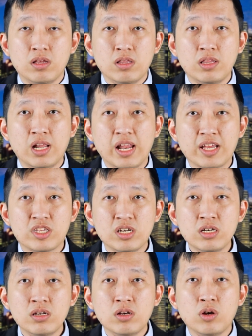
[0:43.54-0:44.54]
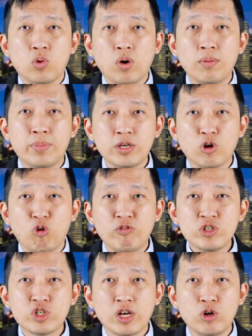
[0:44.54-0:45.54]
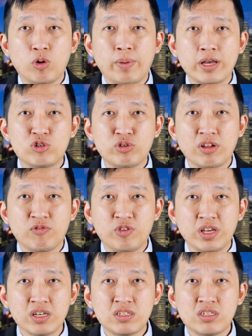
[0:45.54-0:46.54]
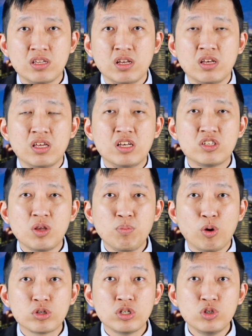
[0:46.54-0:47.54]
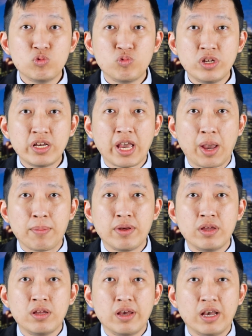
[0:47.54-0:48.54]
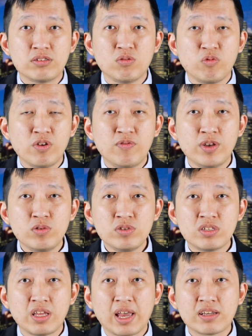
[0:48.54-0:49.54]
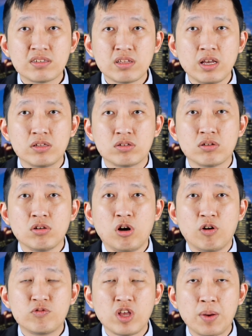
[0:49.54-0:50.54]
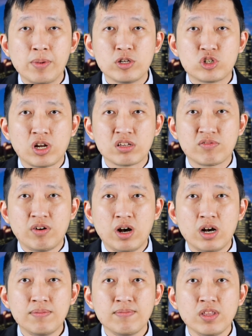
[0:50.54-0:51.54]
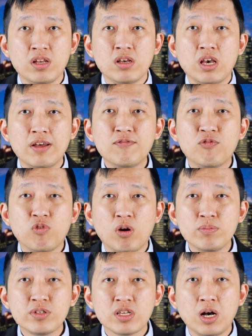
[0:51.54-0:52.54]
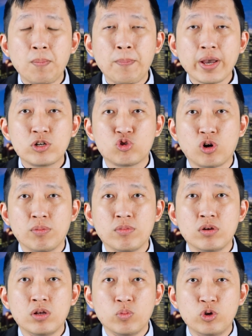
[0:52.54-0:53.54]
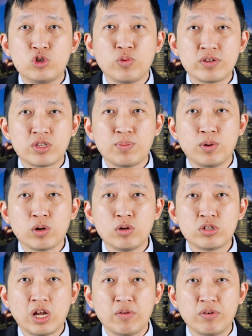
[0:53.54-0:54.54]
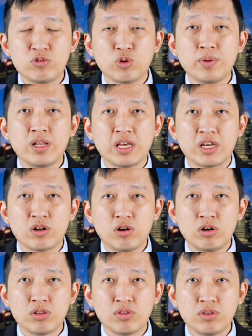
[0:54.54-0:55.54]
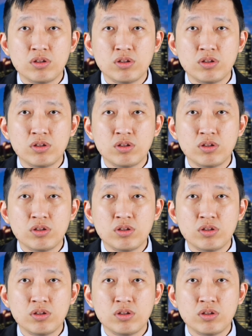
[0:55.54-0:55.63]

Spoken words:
The latter, while being overshadowed by trade fears, is important to recap as it reveals the extent of damage thus far and forms a backdrop which reciprocal tariffs will be layered on.